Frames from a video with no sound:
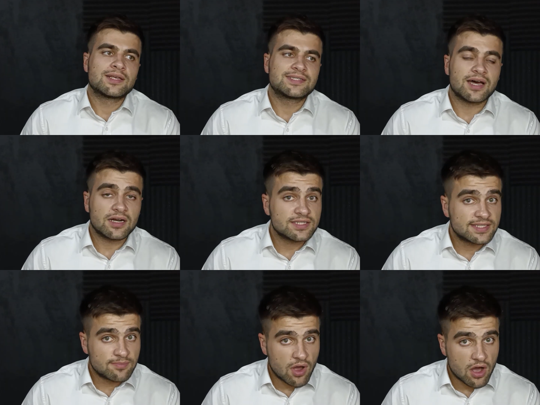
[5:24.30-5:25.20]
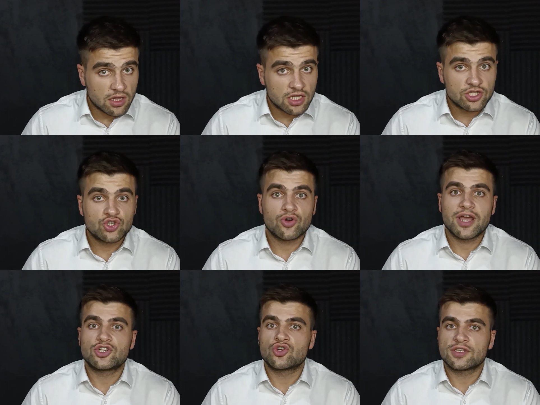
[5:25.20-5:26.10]
Start small,
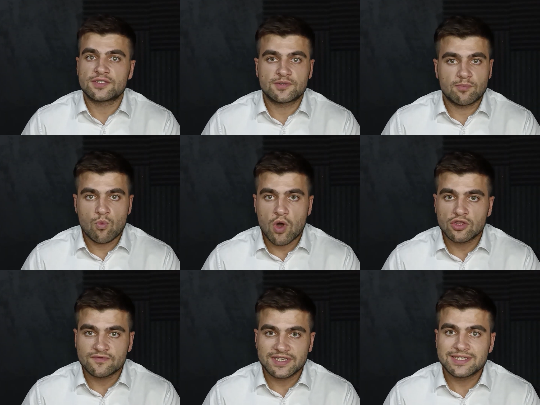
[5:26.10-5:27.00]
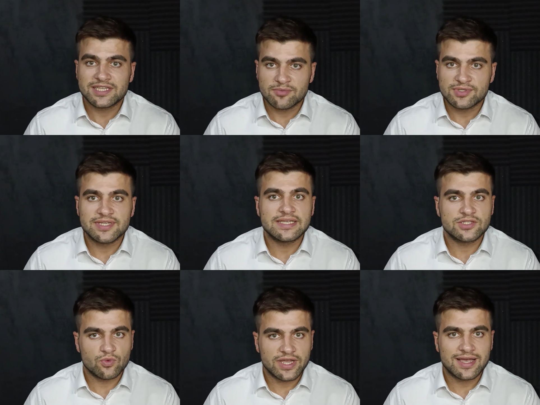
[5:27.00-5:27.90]
try just one of these tips
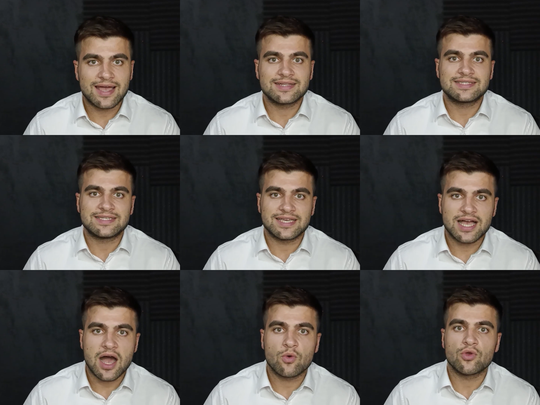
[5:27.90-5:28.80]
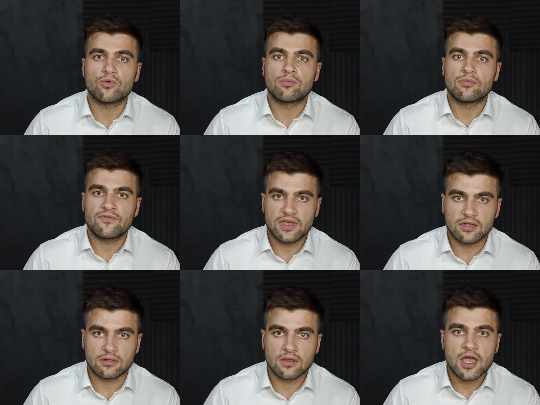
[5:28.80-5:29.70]
this week and see how you
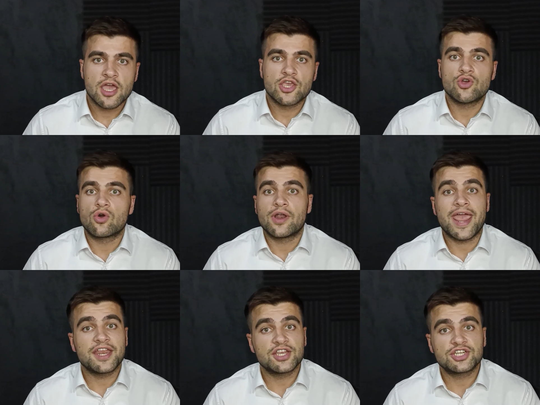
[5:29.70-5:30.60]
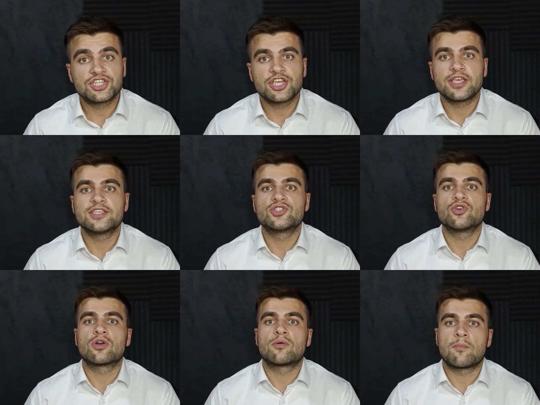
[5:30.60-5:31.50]
feel. Your energy is
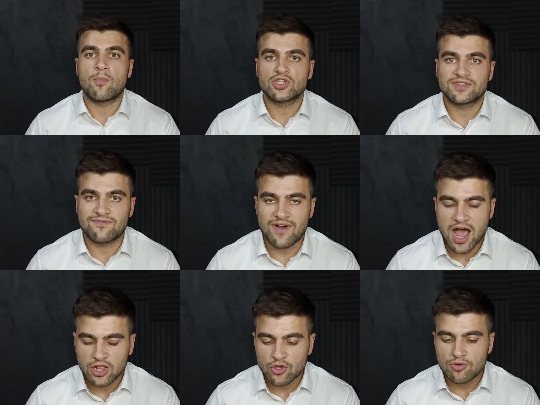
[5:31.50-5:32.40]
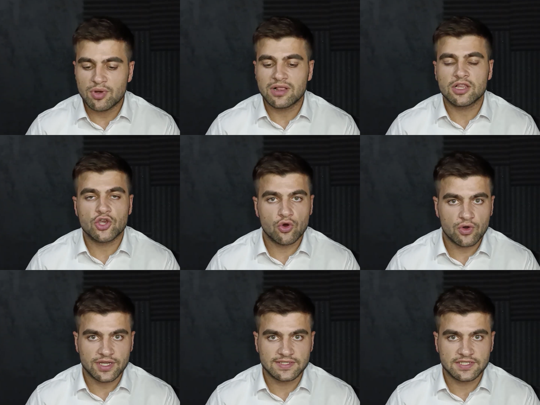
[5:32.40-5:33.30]
your most valuable
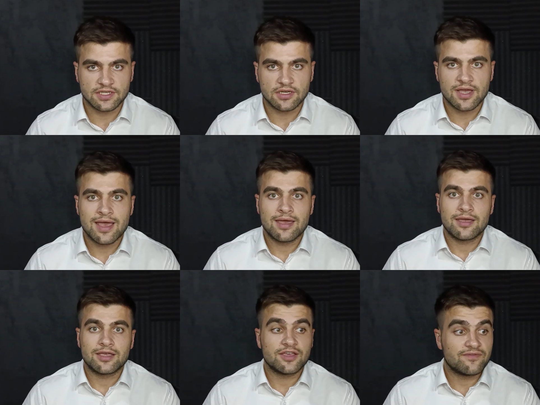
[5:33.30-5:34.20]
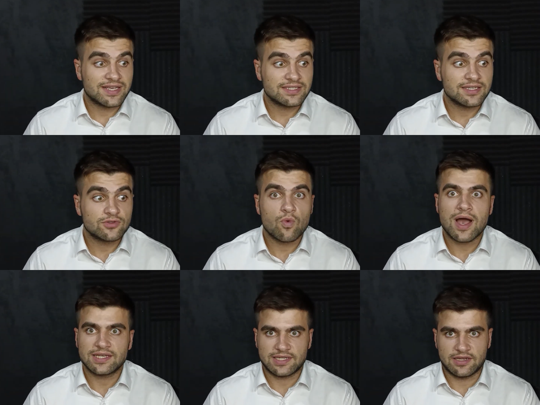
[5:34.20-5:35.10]
currency. Invest it
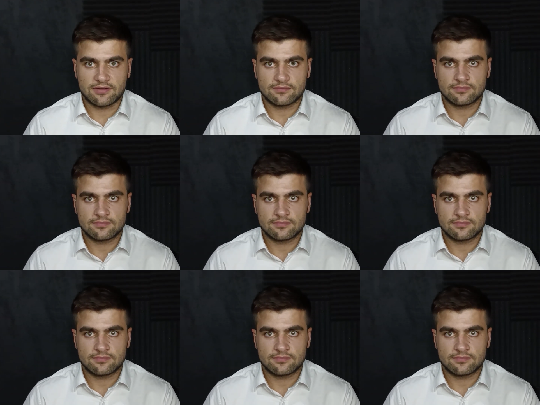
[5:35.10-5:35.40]
wisely.